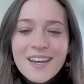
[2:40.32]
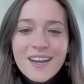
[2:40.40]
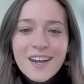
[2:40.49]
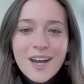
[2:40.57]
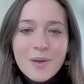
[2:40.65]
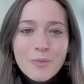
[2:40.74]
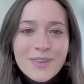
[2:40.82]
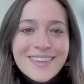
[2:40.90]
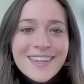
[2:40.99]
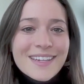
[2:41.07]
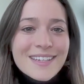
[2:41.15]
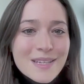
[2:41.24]
with
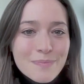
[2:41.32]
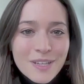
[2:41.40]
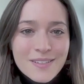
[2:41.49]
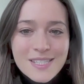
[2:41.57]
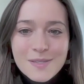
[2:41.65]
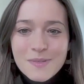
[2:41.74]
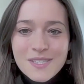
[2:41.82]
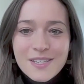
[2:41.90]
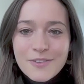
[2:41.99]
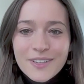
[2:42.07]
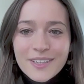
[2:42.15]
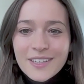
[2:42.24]
90 plus
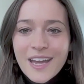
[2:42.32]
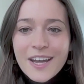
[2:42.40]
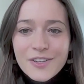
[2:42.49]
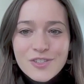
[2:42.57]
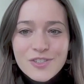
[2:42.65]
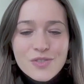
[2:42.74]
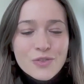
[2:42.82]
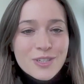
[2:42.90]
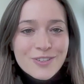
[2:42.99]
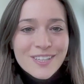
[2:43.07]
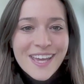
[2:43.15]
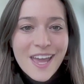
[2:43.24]
specific actions for
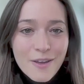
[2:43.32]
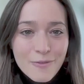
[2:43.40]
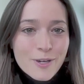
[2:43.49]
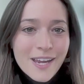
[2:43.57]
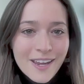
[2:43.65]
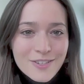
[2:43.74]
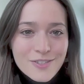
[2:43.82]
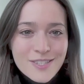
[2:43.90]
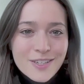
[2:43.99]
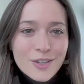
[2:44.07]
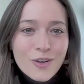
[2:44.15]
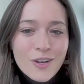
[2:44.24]
nearly every
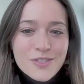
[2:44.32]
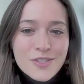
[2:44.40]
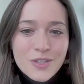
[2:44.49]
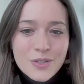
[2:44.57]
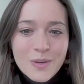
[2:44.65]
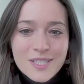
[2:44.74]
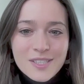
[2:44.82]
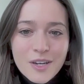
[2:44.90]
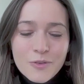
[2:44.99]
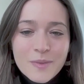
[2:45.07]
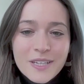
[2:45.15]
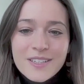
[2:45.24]
agency across the US
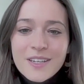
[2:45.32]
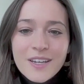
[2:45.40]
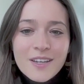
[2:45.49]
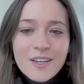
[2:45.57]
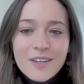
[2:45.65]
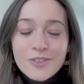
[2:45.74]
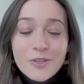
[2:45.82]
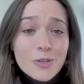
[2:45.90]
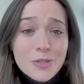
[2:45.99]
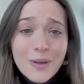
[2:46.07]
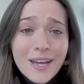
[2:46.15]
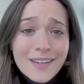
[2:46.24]
government. You
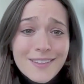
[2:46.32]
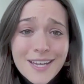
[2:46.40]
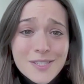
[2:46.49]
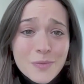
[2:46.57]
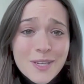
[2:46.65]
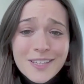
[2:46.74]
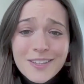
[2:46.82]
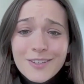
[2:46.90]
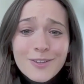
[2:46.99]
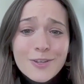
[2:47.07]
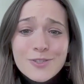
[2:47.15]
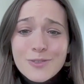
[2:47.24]
also had last week the
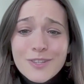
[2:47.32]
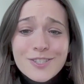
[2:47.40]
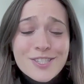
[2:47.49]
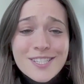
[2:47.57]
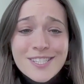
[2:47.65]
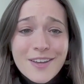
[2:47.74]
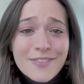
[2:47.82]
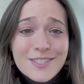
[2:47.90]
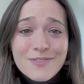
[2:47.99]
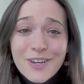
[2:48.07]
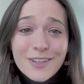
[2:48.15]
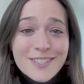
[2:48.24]
launch of the
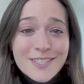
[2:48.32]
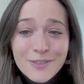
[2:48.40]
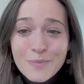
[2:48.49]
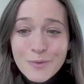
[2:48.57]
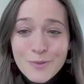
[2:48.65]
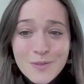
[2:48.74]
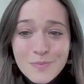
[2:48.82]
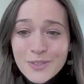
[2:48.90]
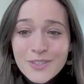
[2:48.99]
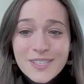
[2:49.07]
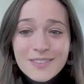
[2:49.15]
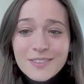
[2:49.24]
G7's voluntary
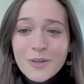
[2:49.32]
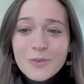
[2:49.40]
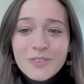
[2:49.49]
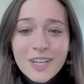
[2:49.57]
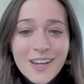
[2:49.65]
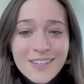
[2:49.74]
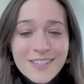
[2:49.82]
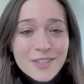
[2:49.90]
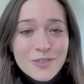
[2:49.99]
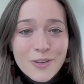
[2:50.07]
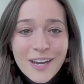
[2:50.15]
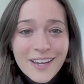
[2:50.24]
principles and code of
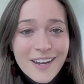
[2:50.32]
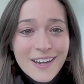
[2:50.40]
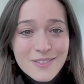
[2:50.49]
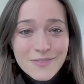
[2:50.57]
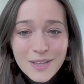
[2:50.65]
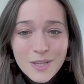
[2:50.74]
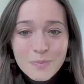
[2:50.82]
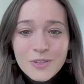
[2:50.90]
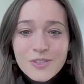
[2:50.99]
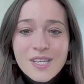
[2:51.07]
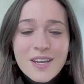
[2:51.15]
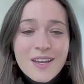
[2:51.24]
conduct for AI
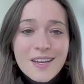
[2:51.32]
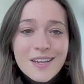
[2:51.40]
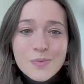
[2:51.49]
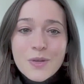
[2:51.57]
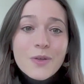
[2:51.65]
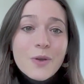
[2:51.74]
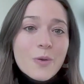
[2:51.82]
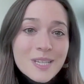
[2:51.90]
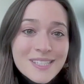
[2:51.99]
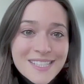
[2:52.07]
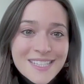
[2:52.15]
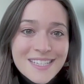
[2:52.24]
developers, as well as the
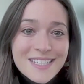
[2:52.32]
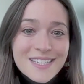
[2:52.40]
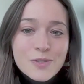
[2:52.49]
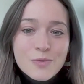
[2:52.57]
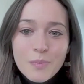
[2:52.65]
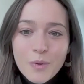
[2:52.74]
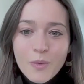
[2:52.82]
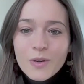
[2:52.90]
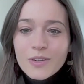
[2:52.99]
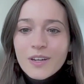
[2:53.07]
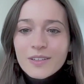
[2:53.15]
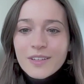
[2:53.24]
OECD's
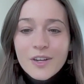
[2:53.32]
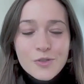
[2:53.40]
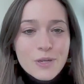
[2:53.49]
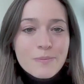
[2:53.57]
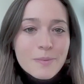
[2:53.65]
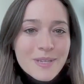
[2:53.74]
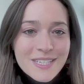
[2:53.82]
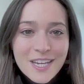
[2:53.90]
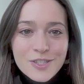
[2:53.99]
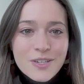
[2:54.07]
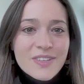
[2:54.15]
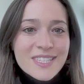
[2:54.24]
report on country
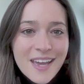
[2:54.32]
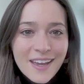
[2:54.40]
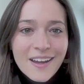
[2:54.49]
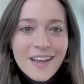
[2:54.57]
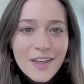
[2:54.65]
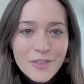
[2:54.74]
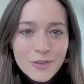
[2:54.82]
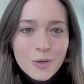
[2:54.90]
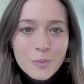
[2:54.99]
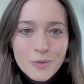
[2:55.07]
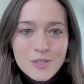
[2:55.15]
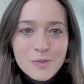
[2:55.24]
implementation of its AI ethical
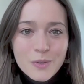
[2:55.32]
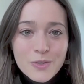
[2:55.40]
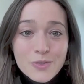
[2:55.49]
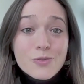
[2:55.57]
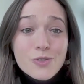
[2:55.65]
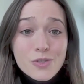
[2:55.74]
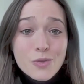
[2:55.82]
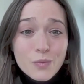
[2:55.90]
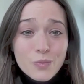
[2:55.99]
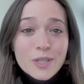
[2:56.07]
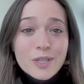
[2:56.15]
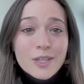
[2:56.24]
principles. So just a
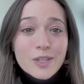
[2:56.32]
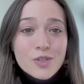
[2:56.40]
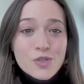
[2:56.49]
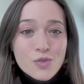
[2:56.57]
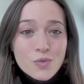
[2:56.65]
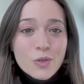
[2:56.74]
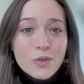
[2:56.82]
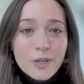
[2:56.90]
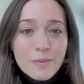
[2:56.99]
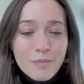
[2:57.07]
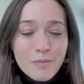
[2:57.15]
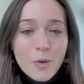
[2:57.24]
real
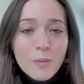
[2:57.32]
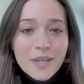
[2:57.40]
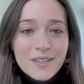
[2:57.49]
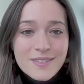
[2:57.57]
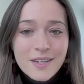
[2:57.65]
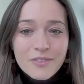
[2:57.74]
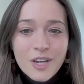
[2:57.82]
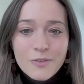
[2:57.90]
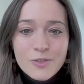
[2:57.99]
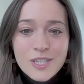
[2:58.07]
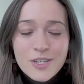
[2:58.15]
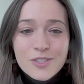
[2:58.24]
extraordinary moment and set of
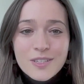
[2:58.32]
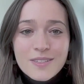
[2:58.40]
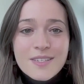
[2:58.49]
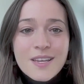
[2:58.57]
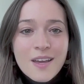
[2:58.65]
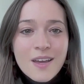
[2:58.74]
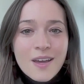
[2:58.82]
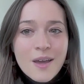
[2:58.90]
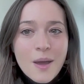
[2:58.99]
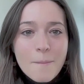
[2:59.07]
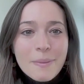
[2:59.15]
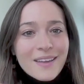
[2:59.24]
conversations.
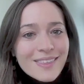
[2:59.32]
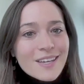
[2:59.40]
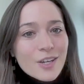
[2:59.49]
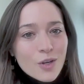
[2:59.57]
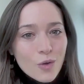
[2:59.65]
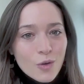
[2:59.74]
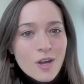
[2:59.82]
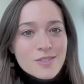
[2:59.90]
But I think across